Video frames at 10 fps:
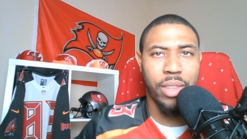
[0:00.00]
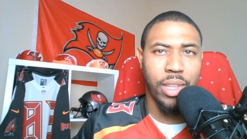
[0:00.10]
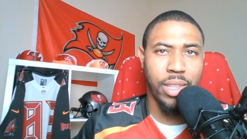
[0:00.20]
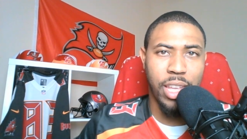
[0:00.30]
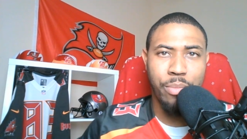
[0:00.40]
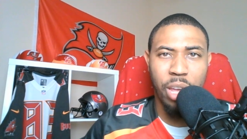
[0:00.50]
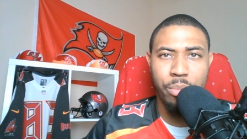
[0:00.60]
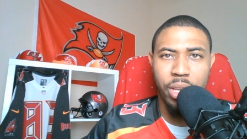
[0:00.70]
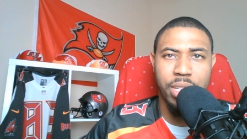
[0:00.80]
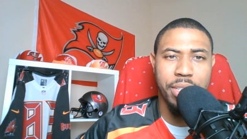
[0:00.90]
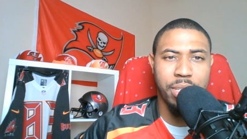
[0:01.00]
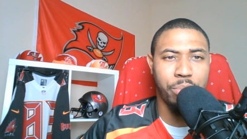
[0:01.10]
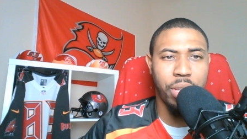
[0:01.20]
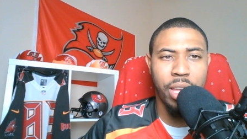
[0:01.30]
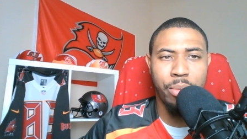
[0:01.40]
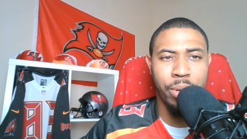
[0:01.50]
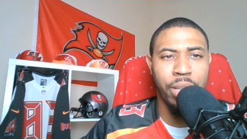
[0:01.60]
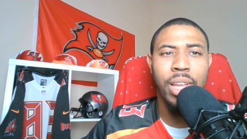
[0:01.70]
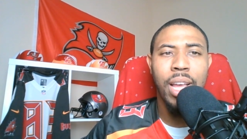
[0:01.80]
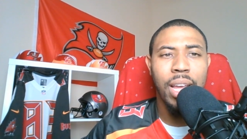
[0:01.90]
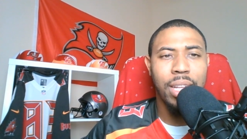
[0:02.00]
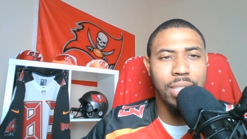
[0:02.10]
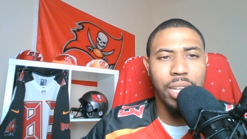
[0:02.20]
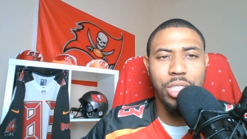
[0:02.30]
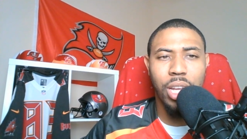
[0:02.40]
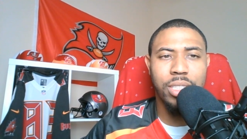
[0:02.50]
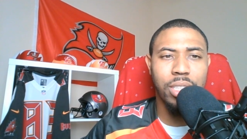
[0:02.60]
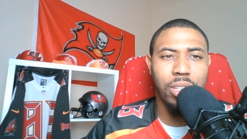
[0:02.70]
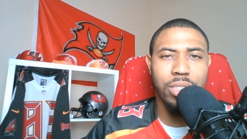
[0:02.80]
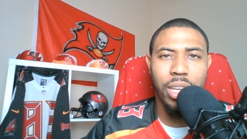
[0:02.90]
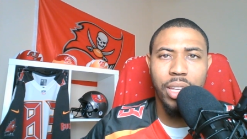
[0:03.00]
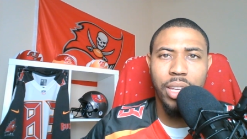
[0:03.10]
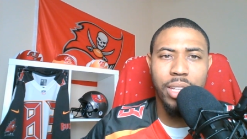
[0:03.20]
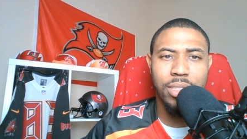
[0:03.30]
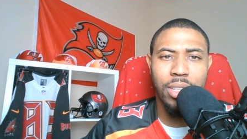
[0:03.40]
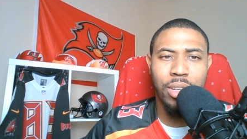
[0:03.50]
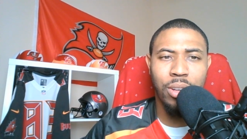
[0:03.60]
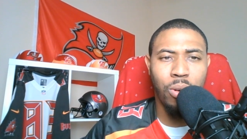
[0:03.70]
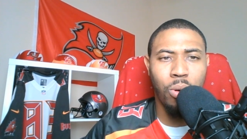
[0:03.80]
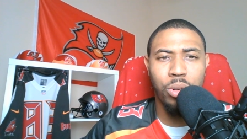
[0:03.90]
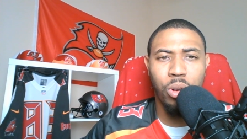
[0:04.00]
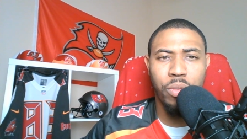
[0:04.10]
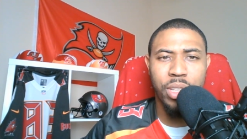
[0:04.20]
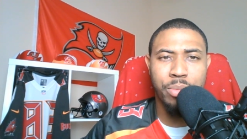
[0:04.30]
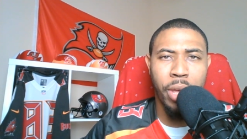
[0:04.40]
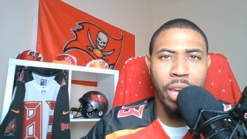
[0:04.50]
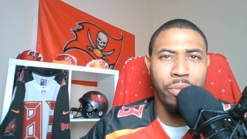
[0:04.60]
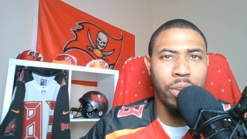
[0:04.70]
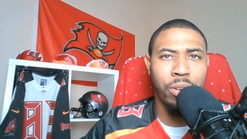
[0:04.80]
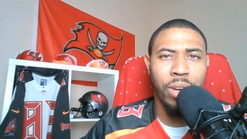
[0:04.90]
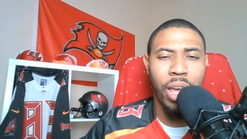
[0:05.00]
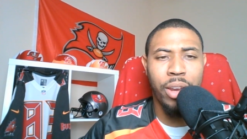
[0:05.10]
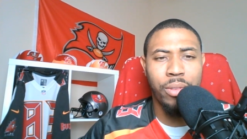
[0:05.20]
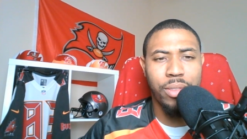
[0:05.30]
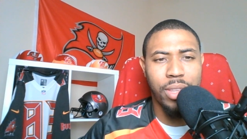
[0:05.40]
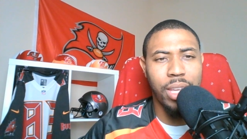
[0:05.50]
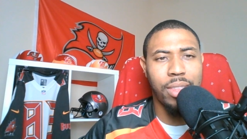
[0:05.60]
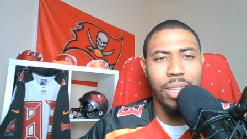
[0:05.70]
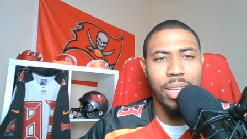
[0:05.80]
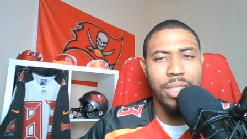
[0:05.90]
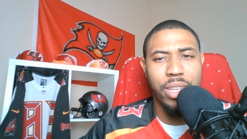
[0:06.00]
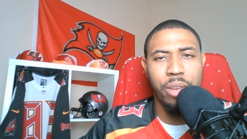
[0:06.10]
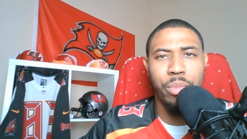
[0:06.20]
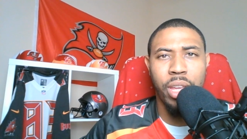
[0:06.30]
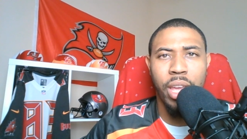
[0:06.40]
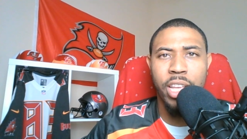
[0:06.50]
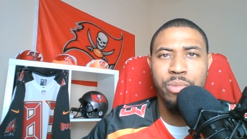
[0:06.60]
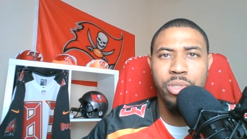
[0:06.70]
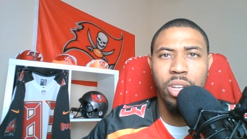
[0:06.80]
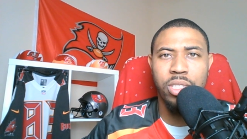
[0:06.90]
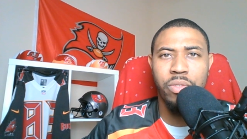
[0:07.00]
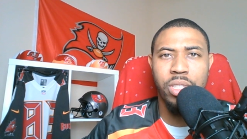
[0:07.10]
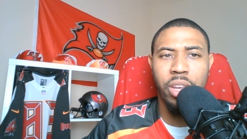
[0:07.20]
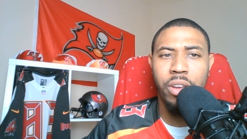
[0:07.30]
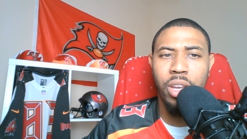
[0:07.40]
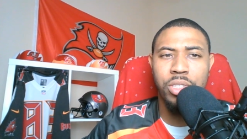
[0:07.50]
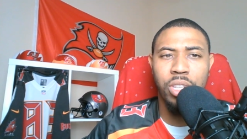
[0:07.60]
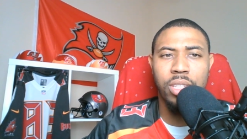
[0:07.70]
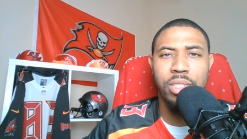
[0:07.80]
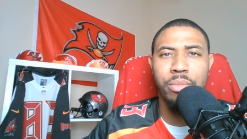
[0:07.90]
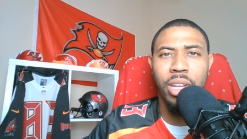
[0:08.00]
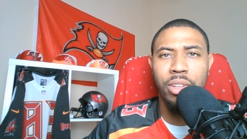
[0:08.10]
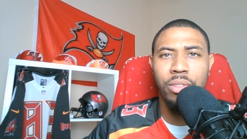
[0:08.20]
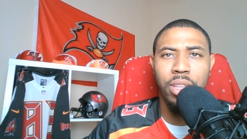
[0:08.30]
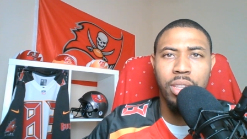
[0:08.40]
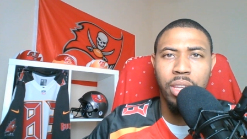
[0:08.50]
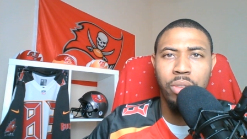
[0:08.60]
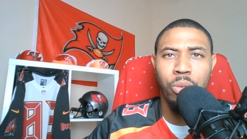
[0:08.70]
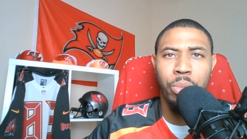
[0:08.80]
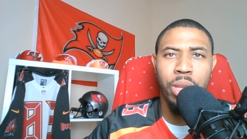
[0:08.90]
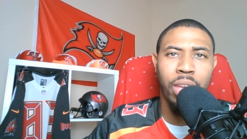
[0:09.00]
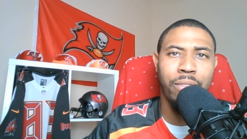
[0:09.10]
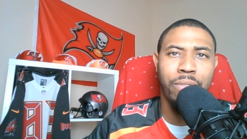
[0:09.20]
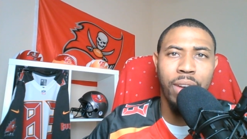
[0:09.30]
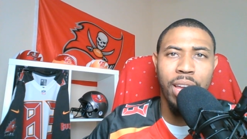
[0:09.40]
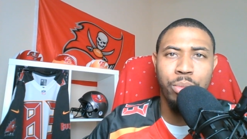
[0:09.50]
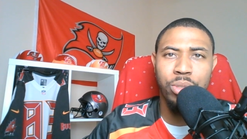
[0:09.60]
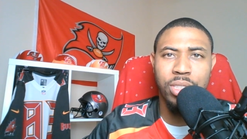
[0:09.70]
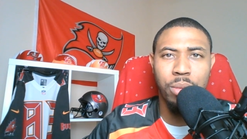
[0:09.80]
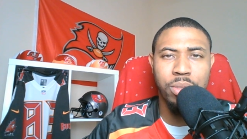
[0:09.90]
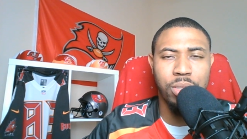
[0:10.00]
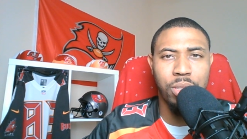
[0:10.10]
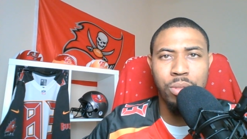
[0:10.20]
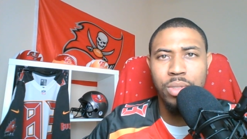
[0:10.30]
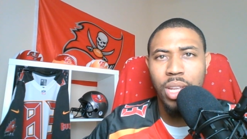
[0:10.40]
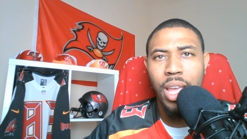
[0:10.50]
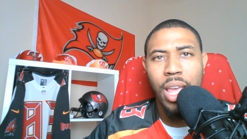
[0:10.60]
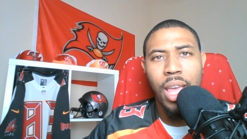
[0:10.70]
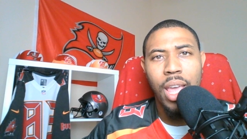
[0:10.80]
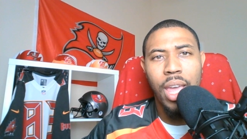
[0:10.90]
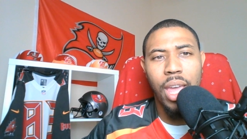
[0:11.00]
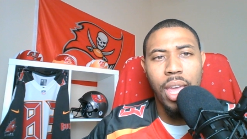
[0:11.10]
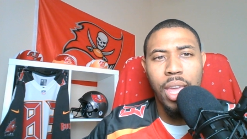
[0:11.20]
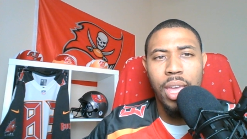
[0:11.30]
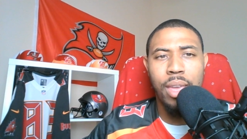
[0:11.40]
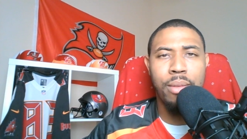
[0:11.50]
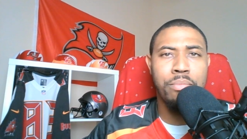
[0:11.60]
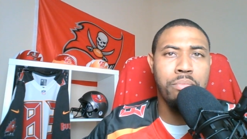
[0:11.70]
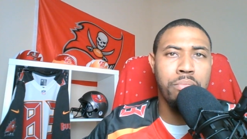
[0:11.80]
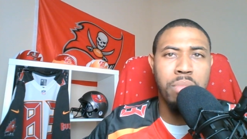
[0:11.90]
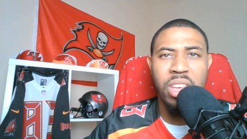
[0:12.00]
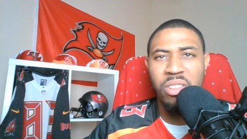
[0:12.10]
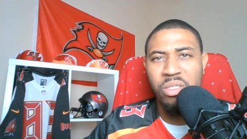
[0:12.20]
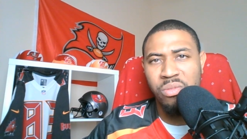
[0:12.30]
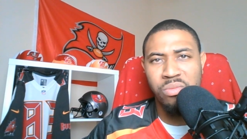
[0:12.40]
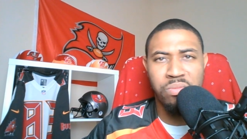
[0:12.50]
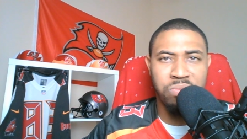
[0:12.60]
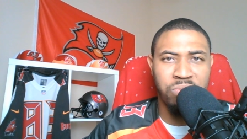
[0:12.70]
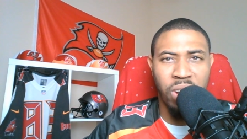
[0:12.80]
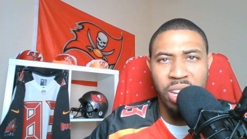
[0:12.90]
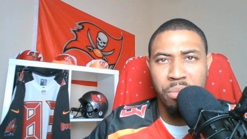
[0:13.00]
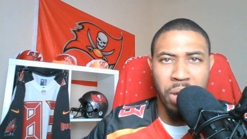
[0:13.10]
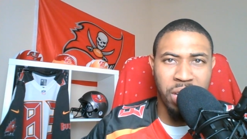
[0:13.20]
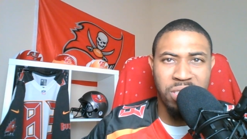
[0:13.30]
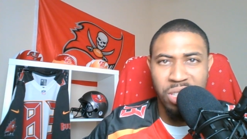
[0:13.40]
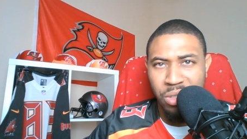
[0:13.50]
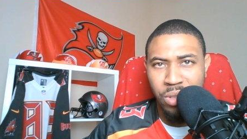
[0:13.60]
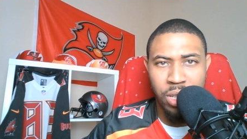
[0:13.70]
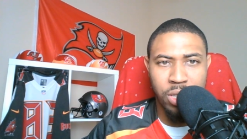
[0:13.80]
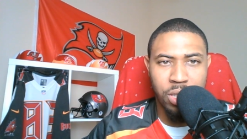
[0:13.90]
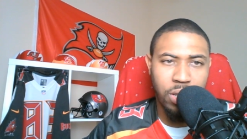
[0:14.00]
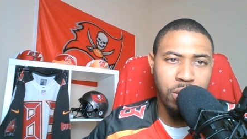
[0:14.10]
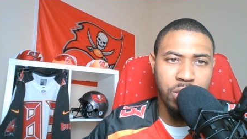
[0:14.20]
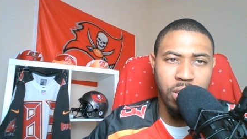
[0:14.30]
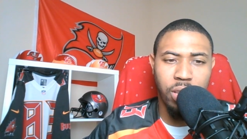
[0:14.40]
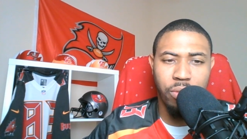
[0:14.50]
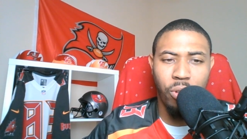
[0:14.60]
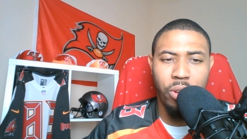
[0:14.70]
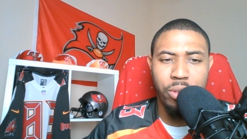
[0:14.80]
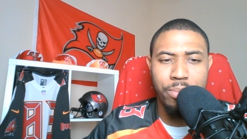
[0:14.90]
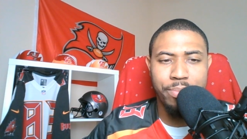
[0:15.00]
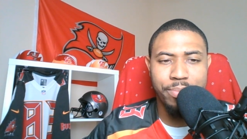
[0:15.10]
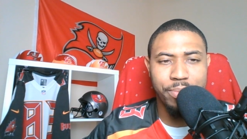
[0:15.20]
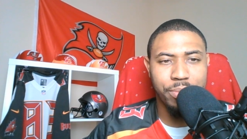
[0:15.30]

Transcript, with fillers: I think that he might be a decent play, but Ty Johnson looks like he has a hold over this backfield. I don't think that he's going to be as productive as on Johnson, but I do think that he will be a viable substitute, a middle running back two ish. He should get the volume.